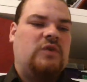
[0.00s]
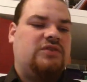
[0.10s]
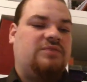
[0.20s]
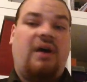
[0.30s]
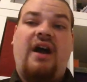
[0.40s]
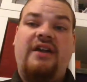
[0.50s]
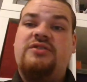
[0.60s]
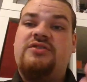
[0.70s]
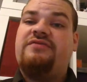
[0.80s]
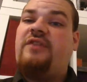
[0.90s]
just behind
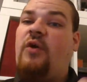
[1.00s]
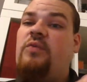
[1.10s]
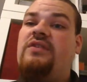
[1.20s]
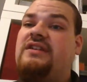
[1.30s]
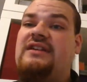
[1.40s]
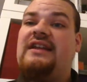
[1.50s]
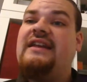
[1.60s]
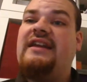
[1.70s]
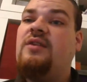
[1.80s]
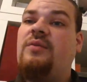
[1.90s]
your phone,
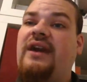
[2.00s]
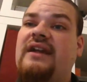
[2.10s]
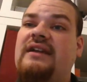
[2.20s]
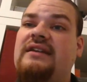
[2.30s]
clicking away.